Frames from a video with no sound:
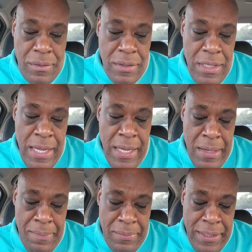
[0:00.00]

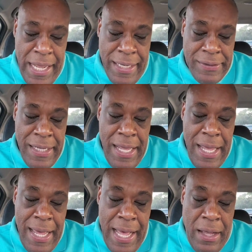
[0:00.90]
Um, next,
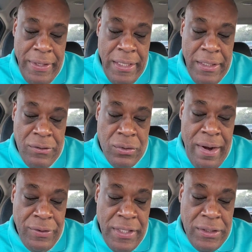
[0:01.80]
how is
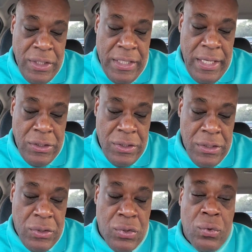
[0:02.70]
driver's
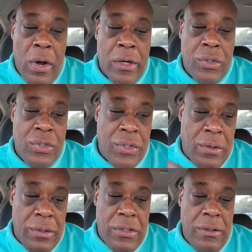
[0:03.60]
education structured?